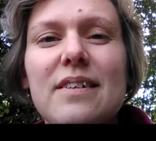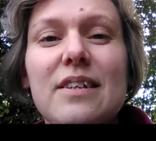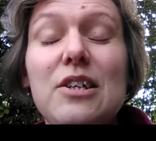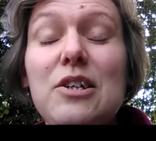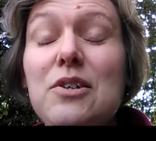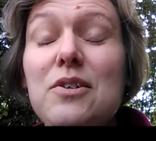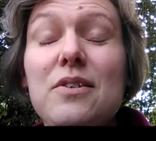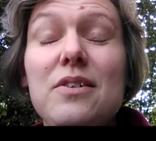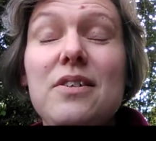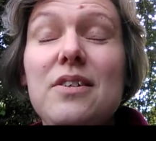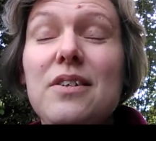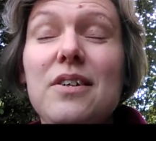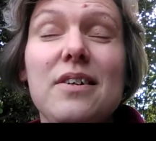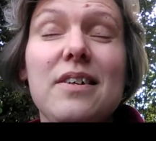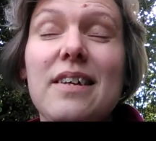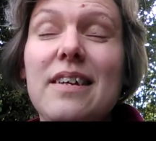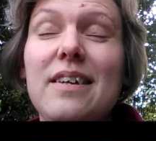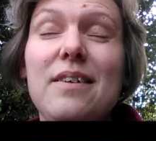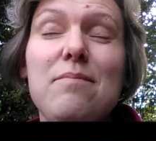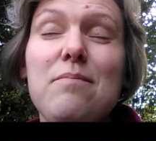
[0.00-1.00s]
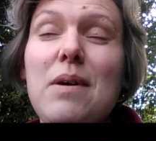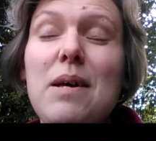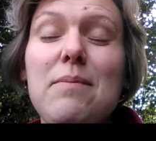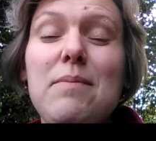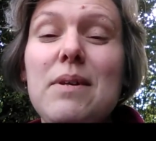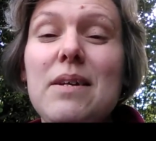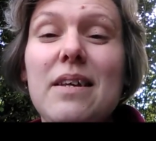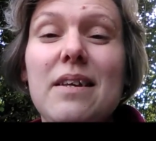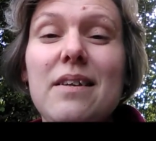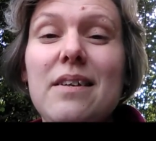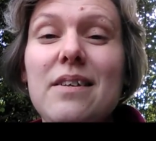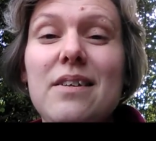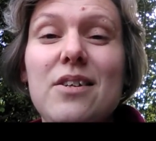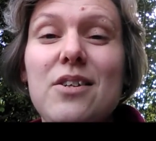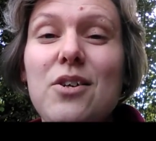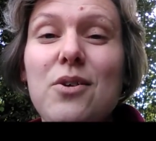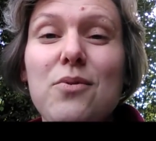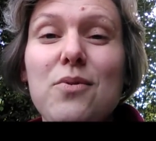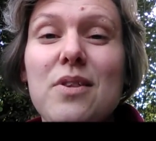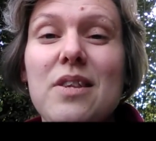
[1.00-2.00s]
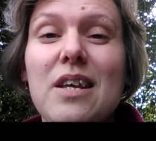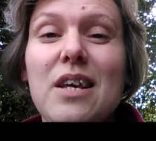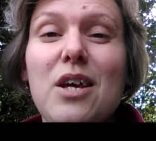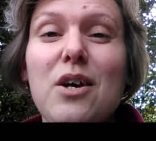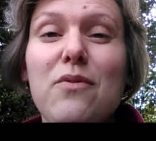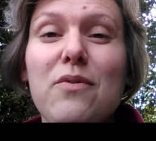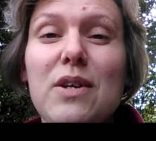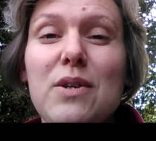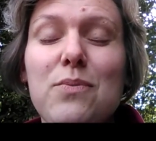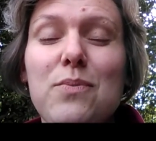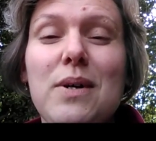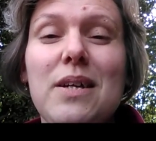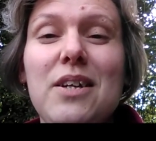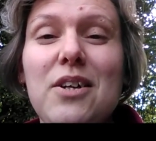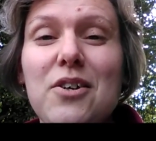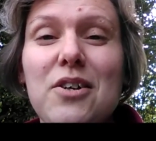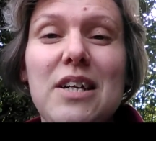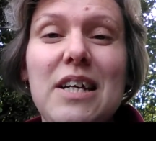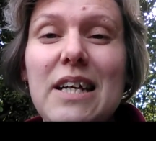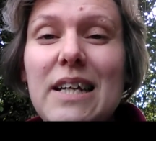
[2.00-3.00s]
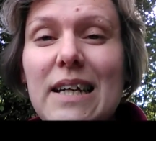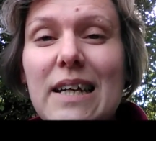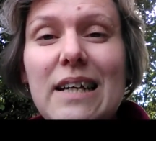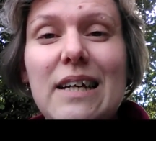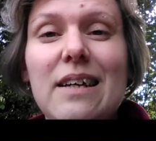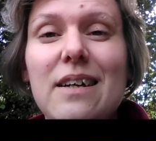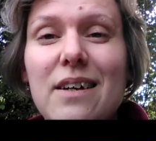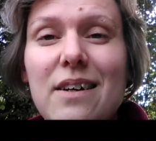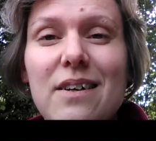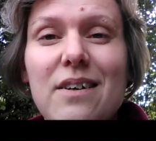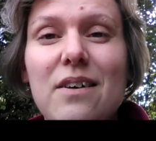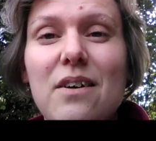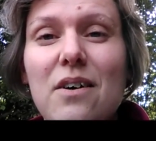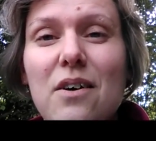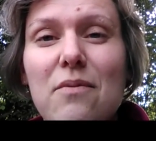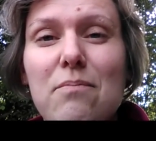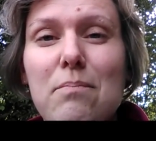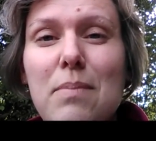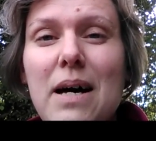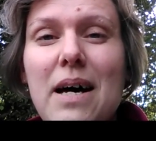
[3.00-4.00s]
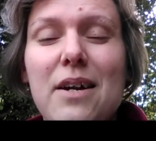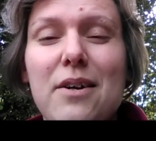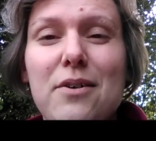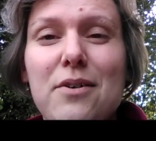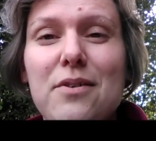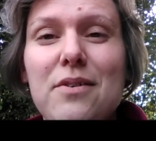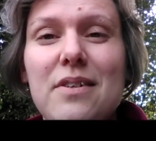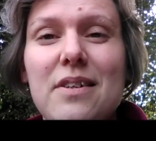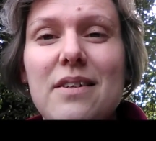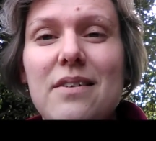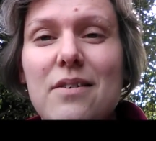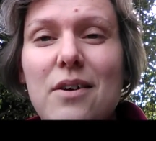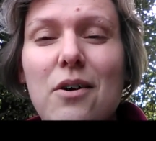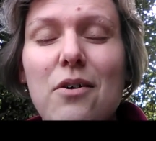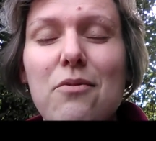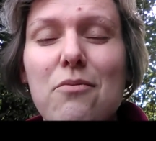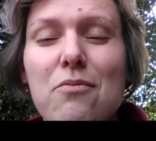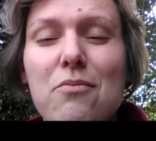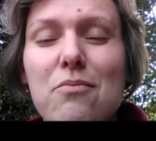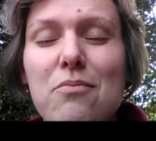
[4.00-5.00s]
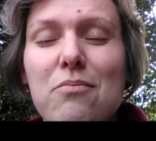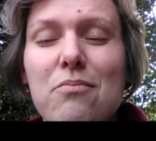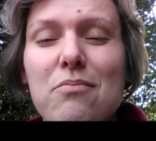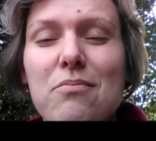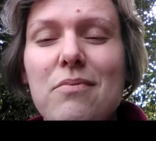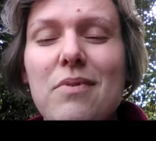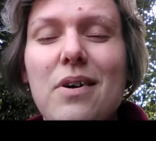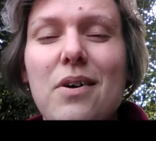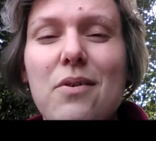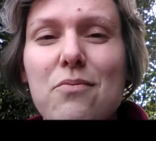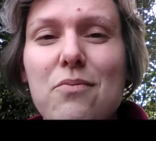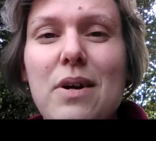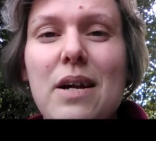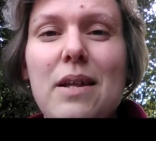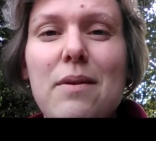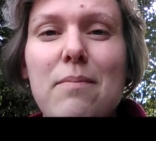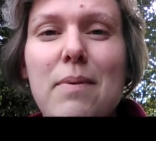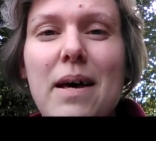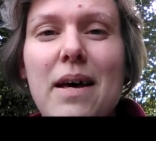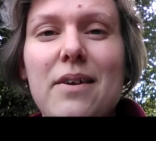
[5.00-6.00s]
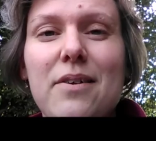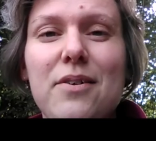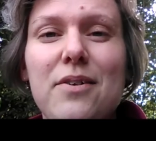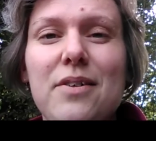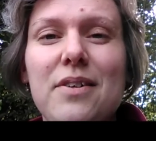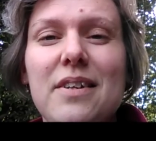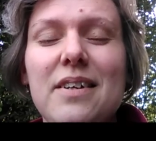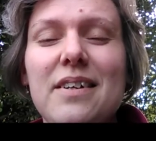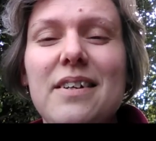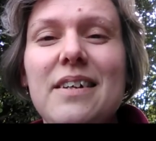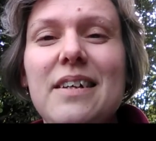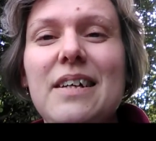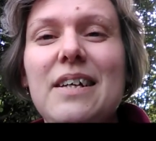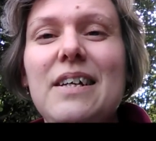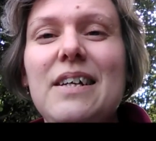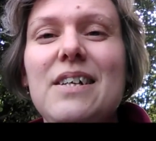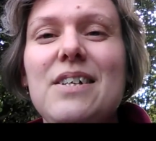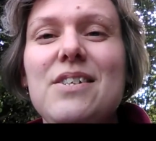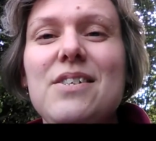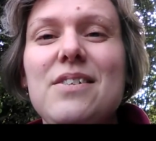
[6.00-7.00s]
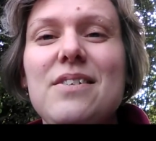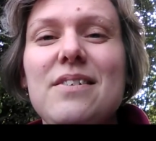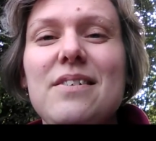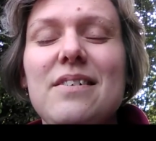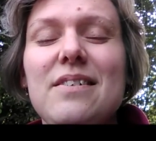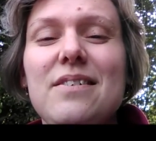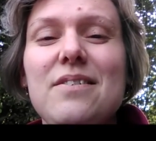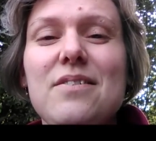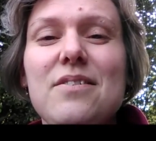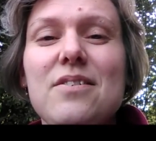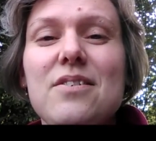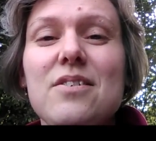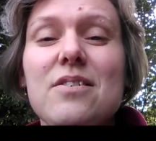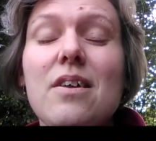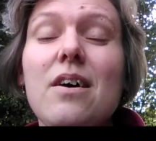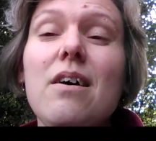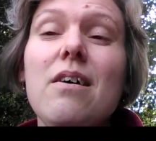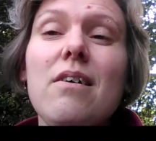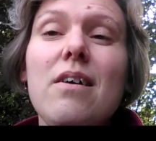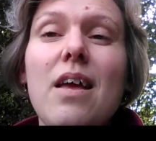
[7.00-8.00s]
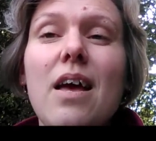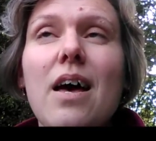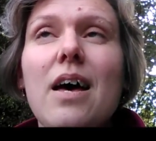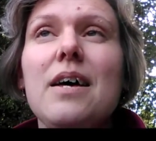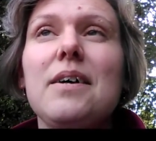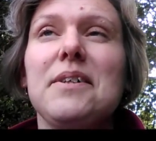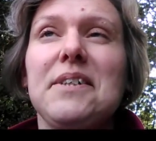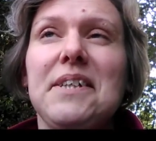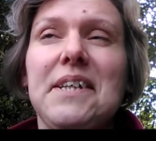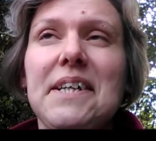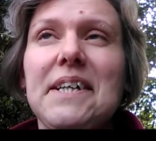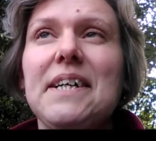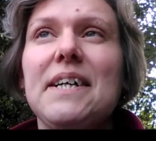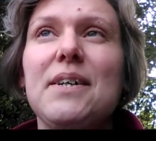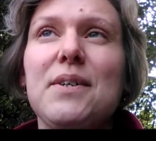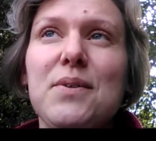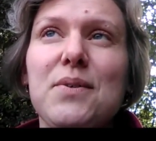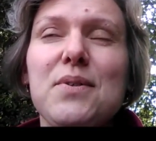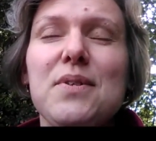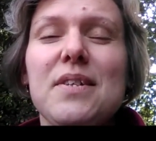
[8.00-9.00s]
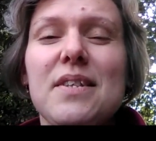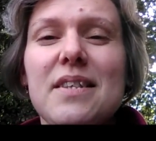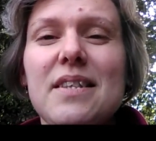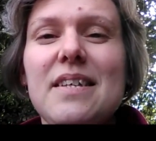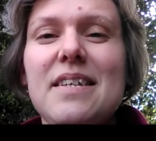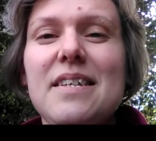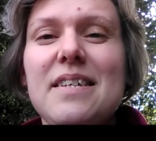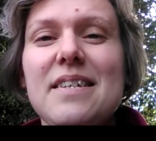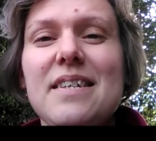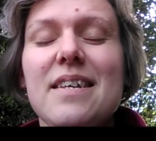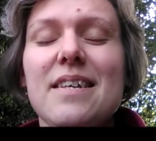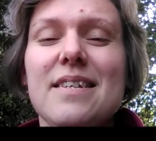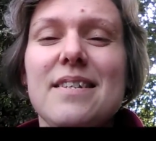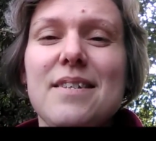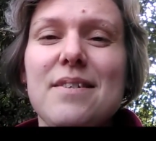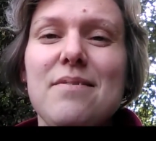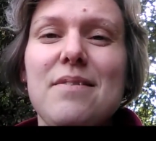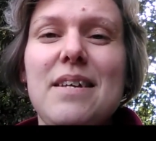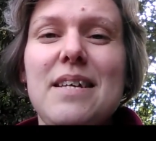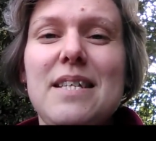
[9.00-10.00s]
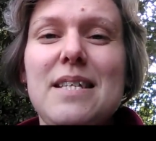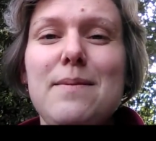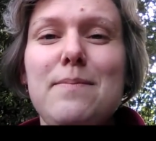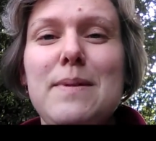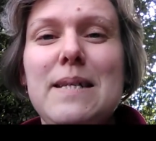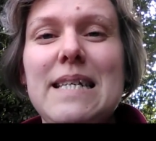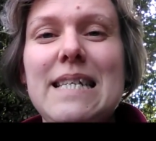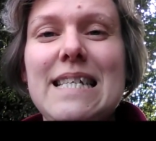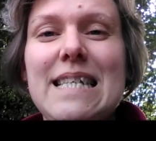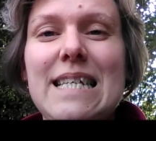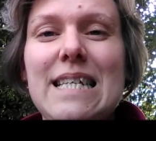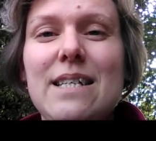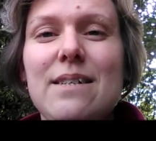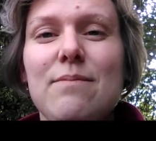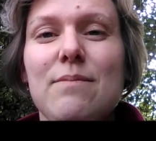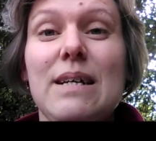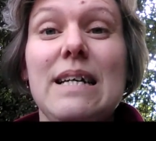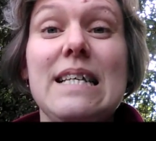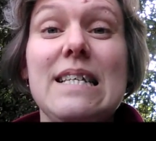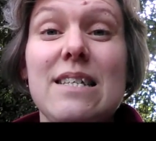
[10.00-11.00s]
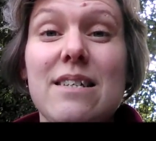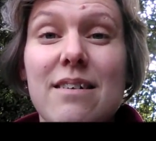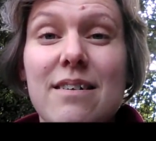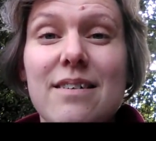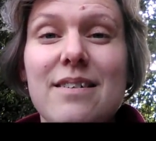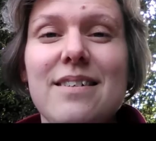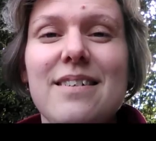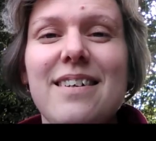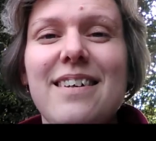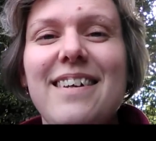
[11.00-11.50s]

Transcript: You maybe don't think of it when you're knitting a pattern, a, a ready pattern. It's just, oh yeah, yeah, this is easy peasy. It's not.